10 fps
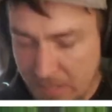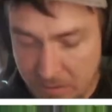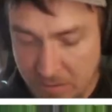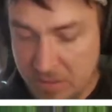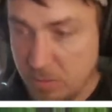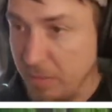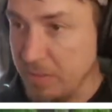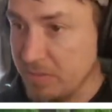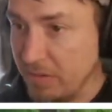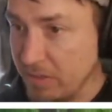I don't think this
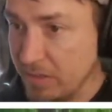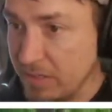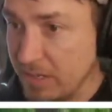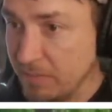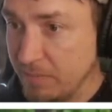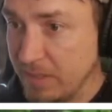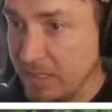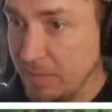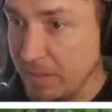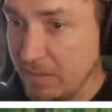weapon is very good now,
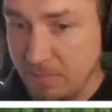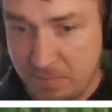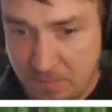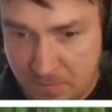thinking about it.